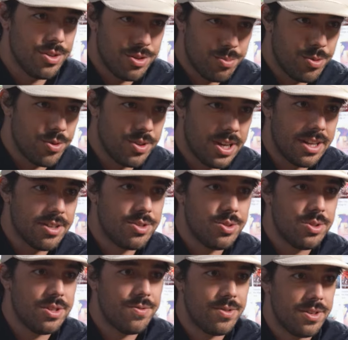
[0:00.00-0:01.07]
They're both kind of
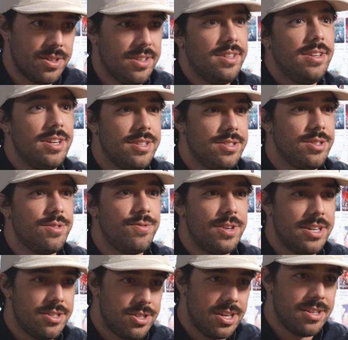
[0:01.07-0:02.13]
two different Godzilla
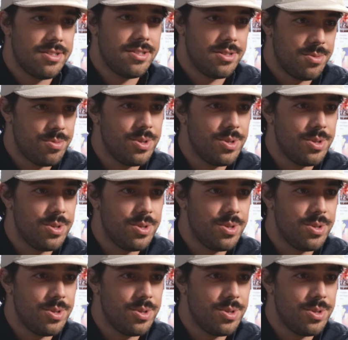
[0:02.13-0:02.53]
franchises.